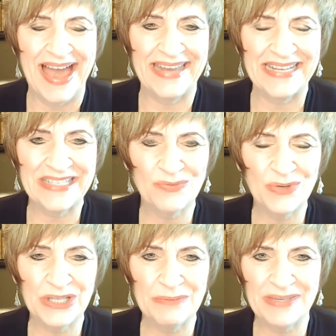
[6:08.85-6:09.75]
And it's
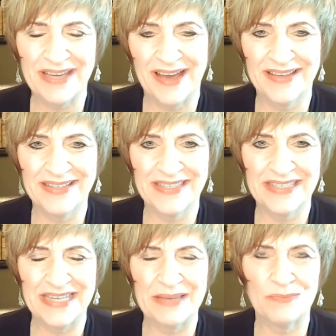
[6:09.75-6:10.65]
really
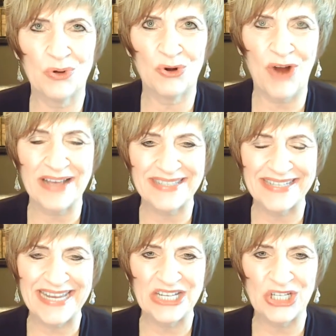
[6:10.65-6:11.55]
because
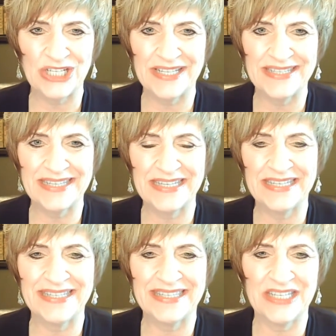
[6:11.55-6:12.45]
procrastination is
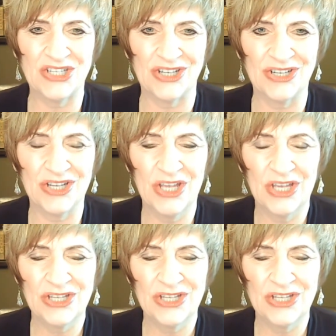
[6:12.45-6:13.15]
indecision.